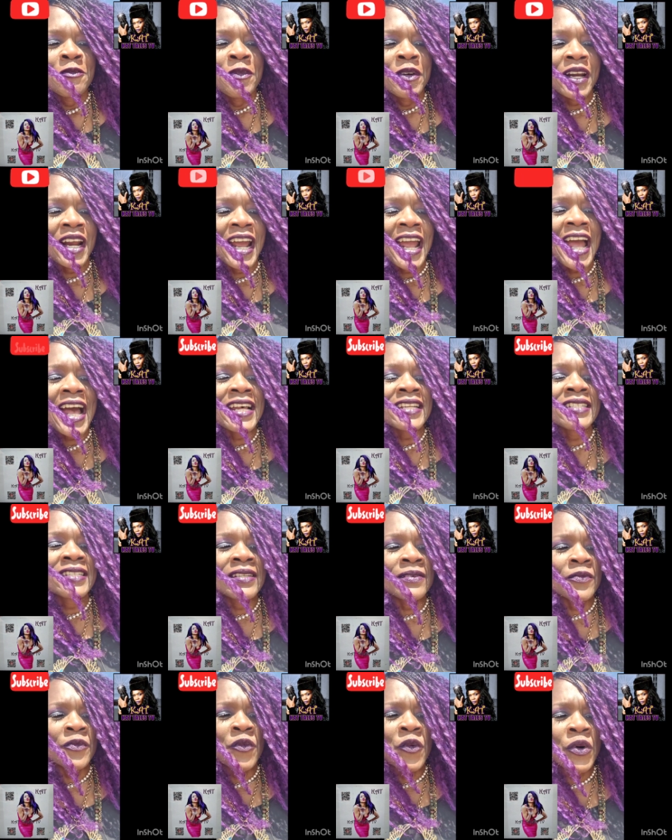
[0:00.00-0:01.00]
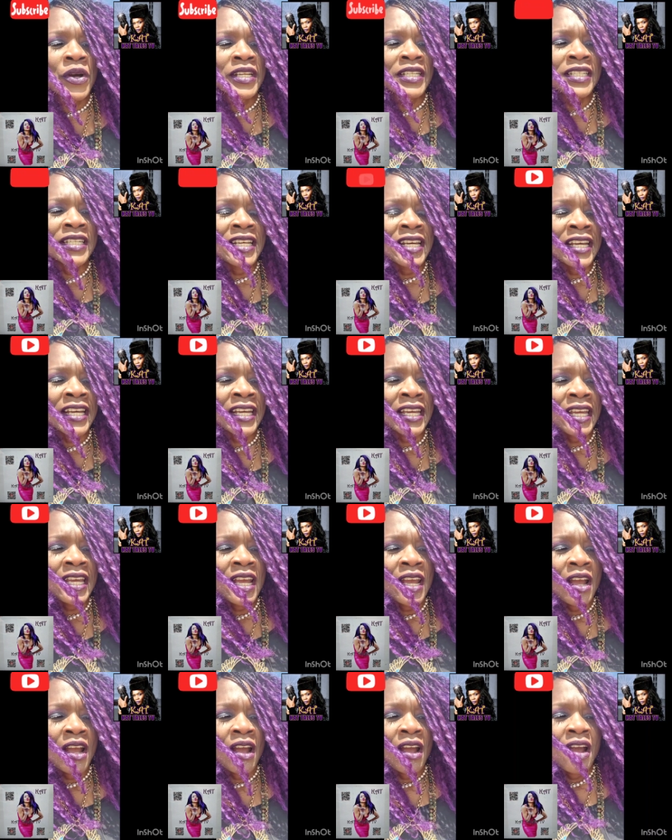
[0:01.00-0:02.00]
But I asked him one day,
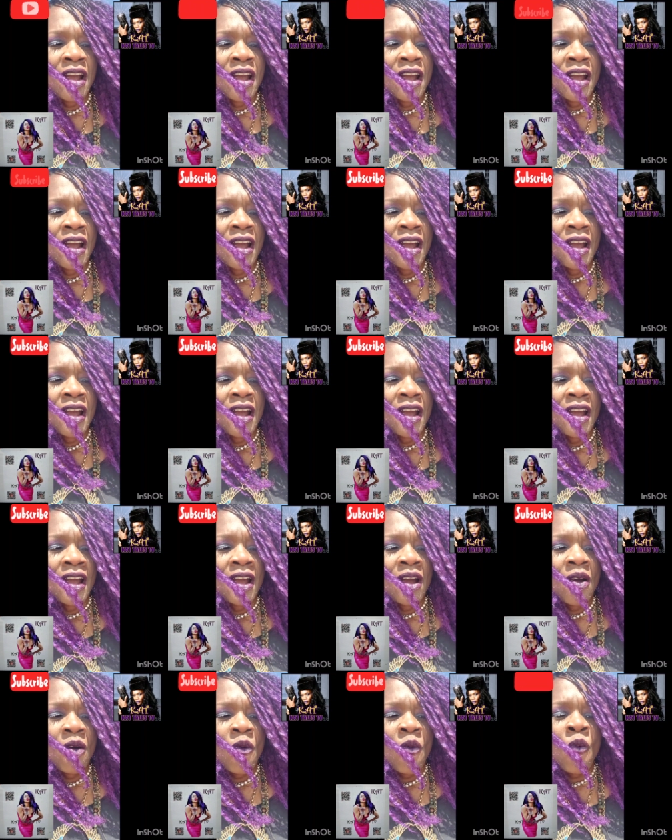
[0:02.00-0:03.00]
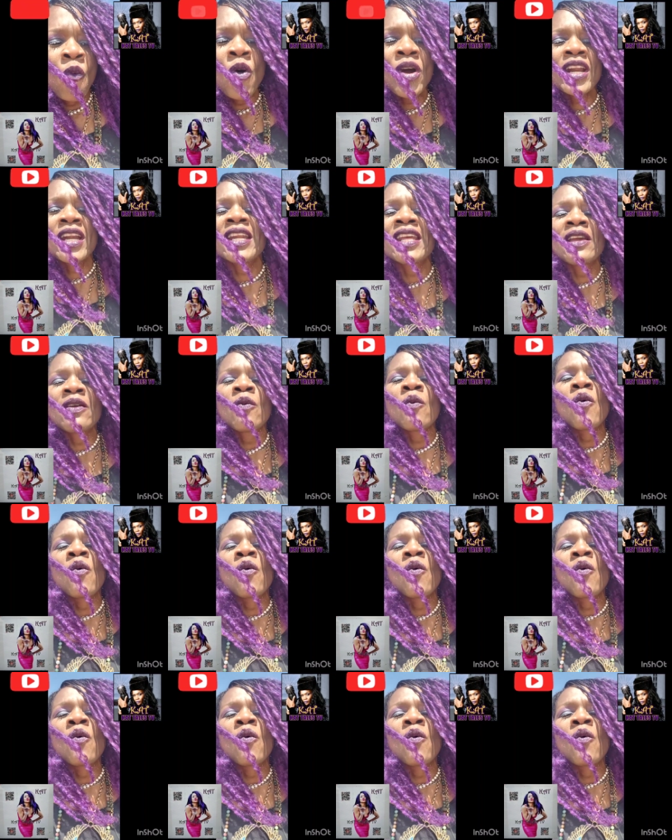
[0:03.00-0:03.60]
what did he